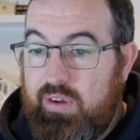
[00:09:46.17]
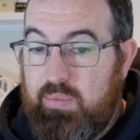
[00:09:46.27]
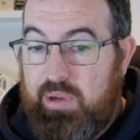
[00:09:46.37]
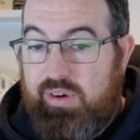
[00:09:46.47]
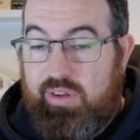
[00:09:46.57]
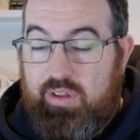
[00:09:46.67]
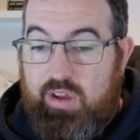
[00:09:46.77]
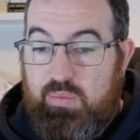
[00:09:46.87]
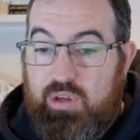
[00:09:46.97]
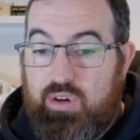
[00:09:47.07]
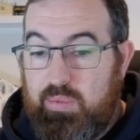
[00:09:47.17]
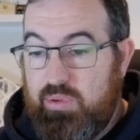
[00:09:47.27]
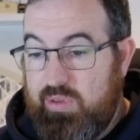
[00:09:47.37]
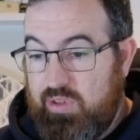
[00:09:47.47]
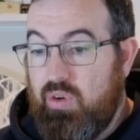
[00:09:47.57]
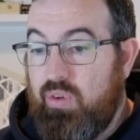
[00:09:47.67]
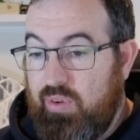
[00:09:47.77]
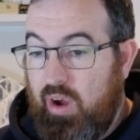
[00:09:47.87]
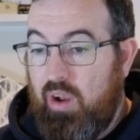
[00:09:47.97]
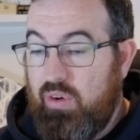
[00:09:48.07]
the period of time when crypto is
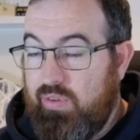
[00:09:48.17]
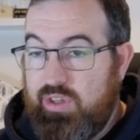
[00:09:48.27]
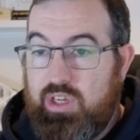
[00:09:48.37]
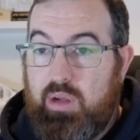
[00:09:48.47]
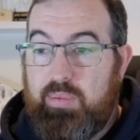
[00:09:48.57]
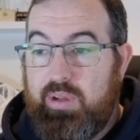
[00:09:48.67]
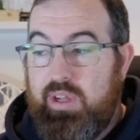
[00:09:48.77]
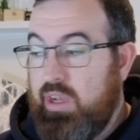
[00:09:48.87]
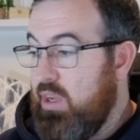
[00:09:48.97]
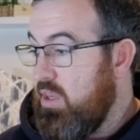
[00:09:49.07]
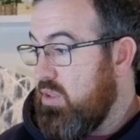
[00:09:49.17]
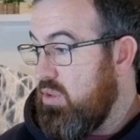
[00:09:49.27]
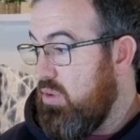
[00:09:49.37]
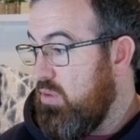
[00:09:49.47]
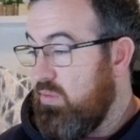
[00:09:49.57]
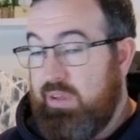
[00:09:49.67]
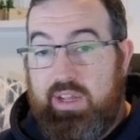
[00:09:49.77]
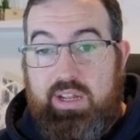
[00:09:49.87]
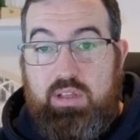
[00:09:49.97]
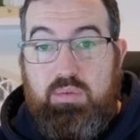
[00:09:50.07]
going all over the shop. So
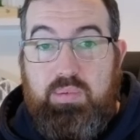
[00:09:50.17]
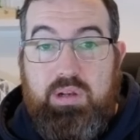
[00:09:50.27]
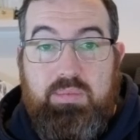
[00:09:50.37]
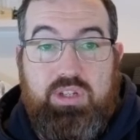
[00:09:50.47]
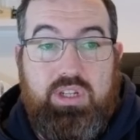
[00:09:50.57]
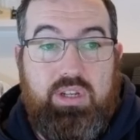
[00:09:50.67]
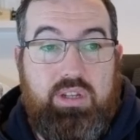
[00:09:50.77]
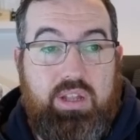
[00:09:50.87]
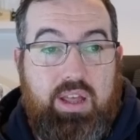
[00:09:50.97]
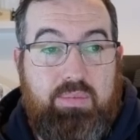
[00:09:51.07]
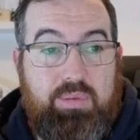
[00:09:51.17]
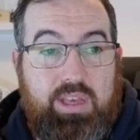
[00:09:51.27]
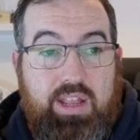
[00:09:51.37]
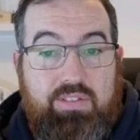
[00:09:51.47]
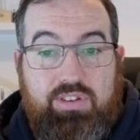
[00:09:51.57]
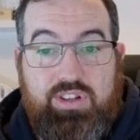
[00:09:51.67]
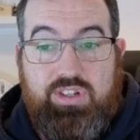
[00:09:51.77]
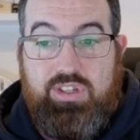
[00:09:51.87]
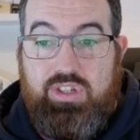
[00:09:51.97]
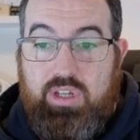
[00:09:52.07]
yeah, that is pretty much it. Again, if you're
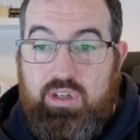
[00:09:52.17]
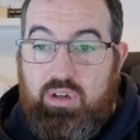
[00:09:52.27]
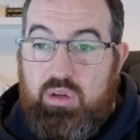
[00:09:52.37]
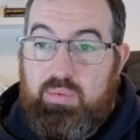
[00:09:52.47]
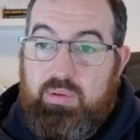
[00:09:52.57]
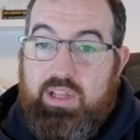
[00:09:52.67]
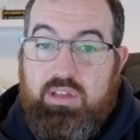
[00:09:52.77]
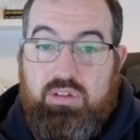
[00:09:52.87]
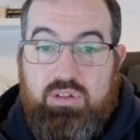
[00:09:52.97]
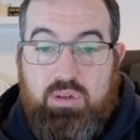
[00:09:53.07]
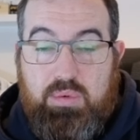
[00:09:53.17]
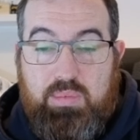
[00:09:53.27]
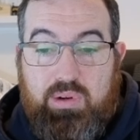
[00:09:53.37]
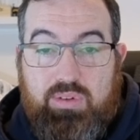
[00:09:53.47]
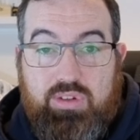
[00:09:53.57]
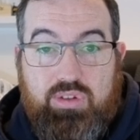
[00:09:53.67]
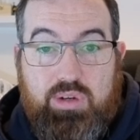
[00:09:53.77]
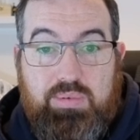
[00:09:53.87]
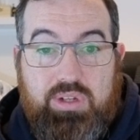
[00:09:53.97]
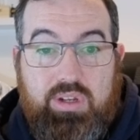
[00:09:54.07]
interested in joining the group, links should be below in the
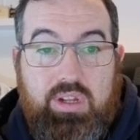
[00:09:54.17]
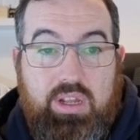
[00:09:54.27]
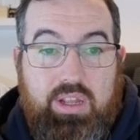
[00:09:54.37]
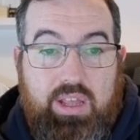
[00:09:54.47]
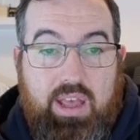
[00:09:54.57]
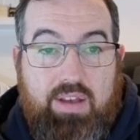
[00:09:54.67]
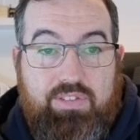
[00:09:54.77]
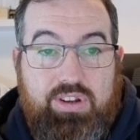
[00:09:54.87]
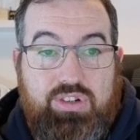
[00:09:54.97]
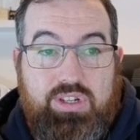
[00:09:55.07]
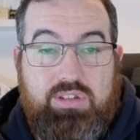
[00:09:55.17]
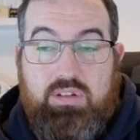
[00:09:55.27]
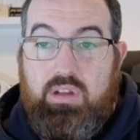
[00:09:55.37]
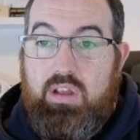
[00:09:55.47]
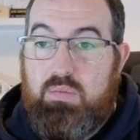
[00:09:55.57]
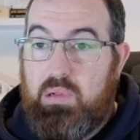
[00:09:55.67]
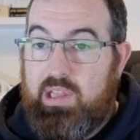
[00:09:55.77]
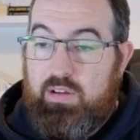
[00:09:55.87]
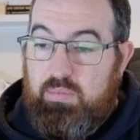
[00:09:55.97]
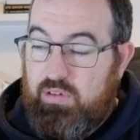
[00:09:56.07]
description. If you're interested in kind of
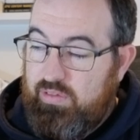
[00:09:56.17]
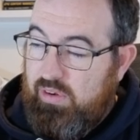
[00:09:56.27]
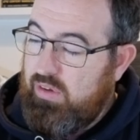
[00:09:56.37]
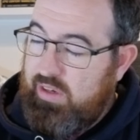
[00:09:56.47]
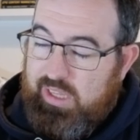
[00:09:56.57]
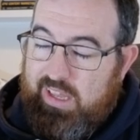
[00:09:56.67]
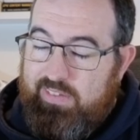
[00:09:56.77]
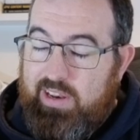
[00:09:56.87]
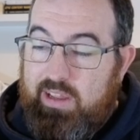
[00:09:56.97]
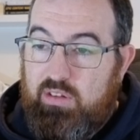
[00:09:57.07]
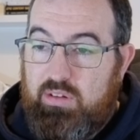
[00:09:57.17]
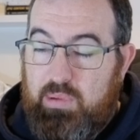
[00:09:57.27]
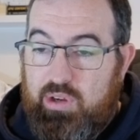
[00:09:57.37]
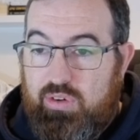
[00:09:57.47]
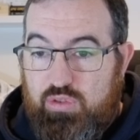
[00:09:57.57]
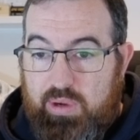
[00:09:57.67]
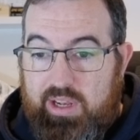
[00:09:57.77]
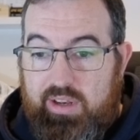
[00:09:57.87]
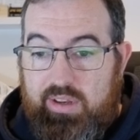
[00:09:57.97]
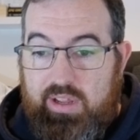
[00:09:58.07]
building out a portfolio, I think I have a link below as
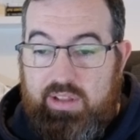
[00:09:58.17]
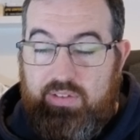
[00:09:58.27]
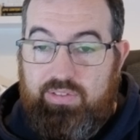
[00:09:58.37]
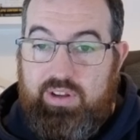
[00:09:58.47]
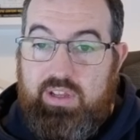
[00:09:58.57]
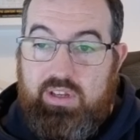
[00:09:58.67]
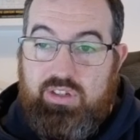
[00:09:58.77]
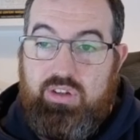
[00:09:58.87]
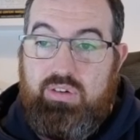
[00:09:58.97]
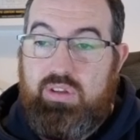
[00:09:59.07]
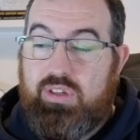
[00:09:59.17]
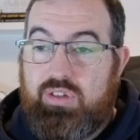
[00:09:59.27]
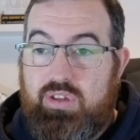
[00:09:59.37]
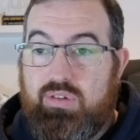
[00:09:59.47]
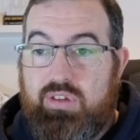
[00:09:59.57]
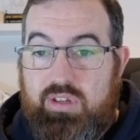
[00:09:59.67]
well. It's a free, you can do it, you can just use it